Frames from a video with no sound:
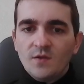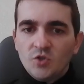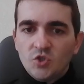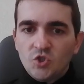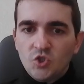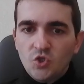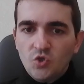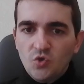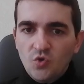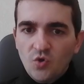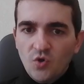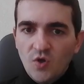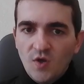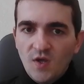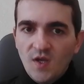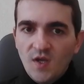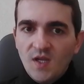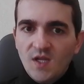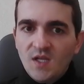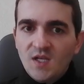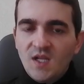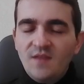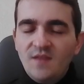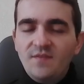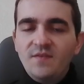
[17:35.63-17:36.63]
2.
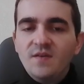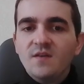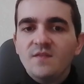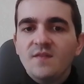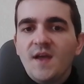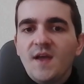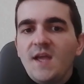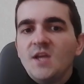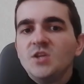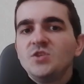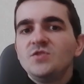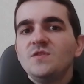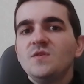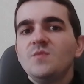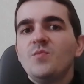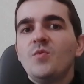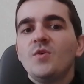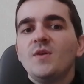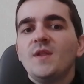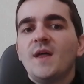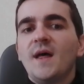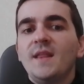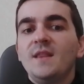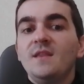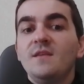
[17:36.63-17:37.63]
Leaving the h3
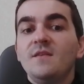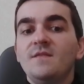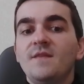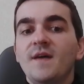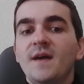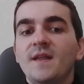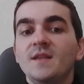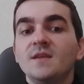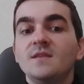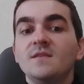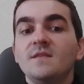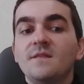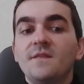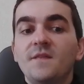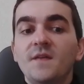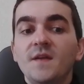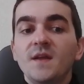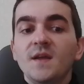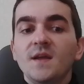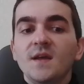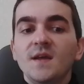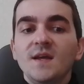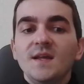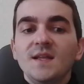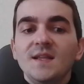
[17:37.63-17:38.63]
pawn undefended.
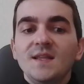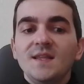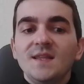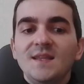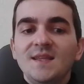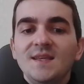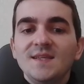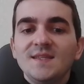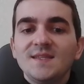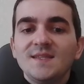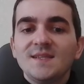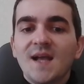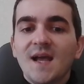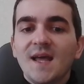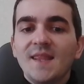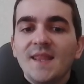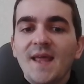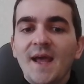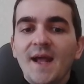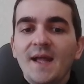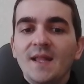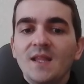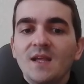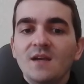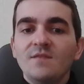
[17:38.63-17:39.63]
3.
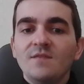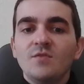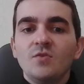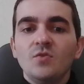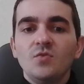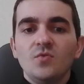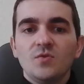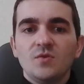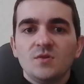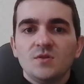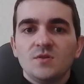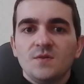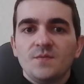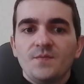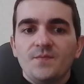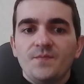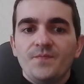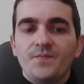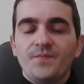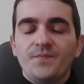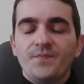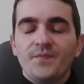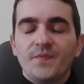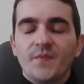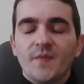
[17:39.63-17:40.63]
Disconnecting the rooks.
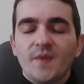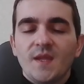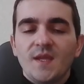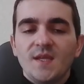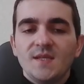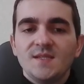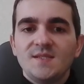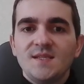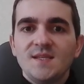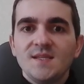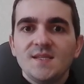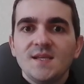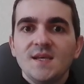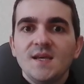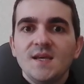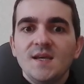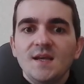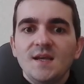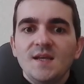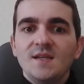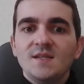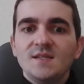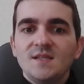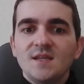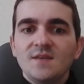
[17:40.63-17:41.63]
Is
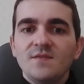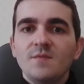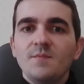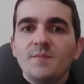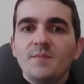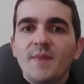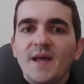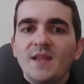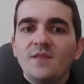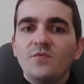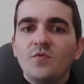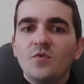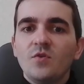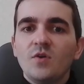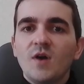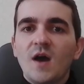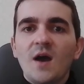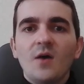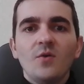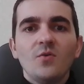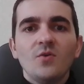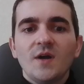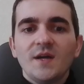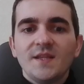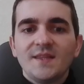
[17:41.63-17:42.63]
even bad for
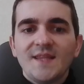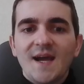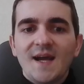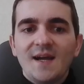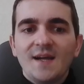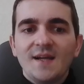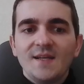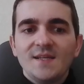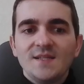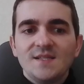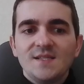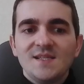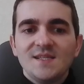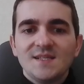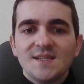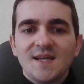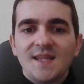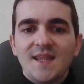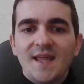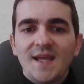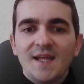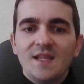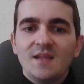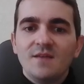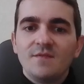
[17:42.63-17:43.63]
our attack? Is
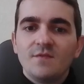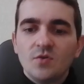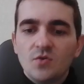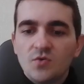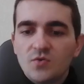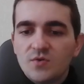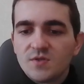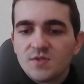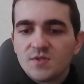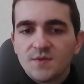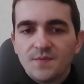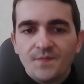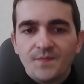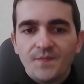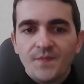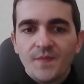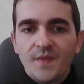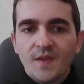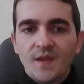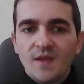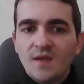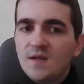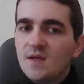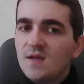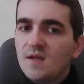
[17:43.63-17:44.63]
disconnecting the rooks?
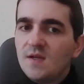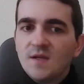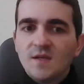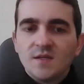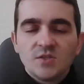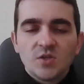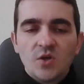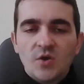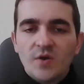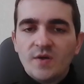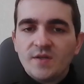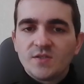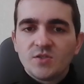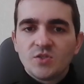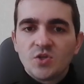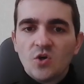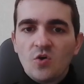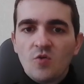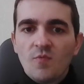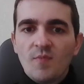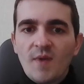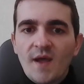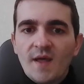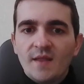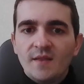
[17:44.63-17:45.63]
So it's so
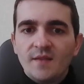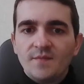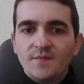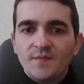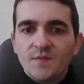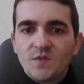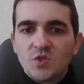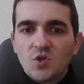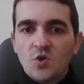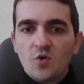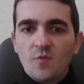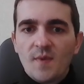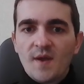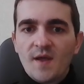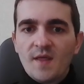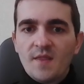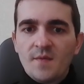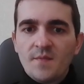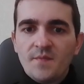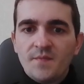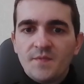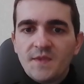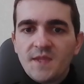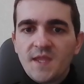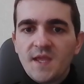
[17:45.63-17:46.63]
bad, so bad.
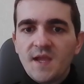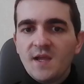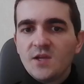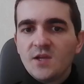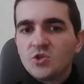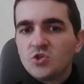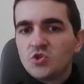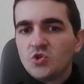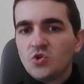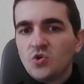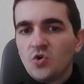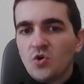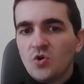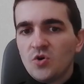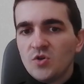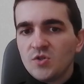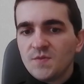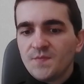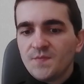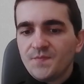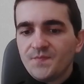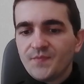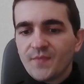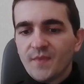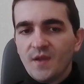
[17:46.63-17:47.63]
King h2 was
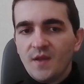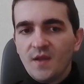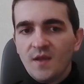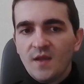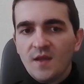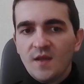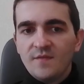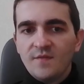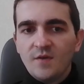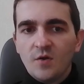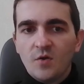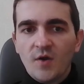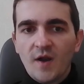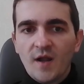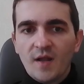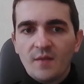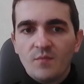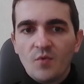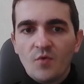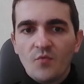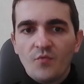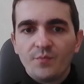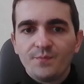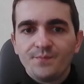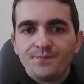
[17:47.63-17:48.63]
the correct
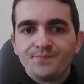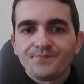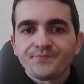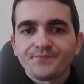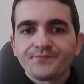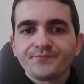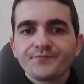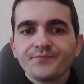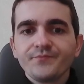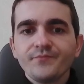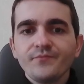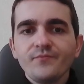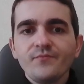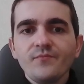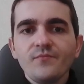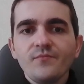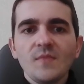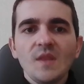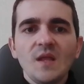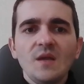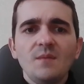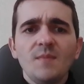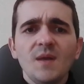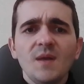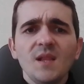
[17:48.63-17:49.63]
move.
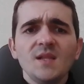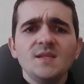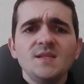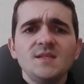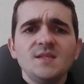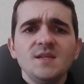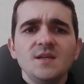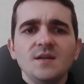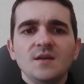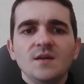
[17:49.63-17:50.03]
But let's see.